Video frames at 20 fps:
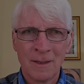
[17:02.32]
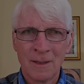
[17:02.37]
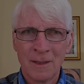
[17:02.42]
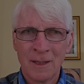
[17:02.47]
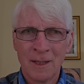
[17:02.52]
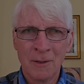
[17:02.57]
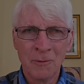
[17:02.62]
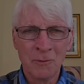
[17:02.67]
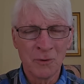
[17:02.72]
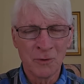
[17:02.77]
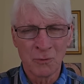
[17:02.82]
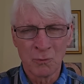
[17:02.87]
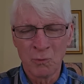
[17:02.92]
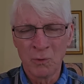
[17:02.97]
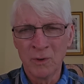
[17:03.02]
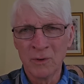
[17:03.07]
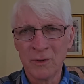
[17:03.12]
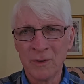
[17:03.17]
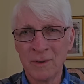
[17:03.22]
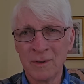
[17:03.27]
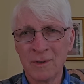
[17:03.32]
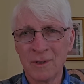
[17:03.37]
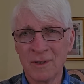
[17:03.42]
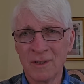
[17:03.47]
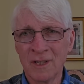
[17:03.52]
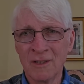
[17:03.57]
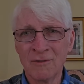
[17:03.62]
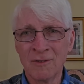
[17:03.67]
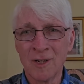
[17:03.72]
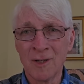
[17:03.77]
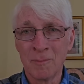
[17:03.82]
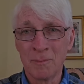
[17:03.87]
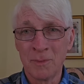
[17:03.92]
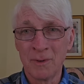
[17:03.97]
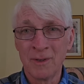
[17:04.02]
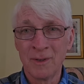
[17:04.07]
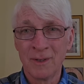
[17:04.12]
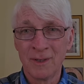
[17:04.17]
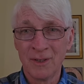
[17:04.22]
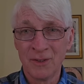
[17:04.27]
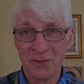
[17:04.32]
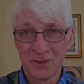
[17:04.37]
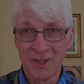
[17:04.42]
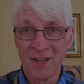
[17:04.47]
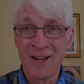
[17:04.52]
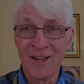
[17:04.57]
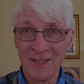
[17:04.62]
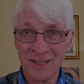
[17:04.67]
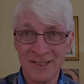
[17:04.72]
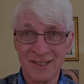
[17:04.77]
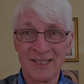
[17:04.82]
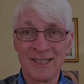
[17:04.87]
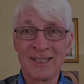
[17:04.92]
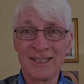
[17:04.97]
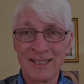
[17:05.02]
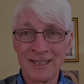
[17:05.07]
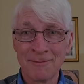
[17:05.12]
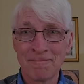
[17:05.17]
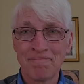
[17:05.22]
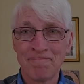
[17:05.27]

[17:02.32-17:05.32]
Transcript: he was willing to give up his Isaac.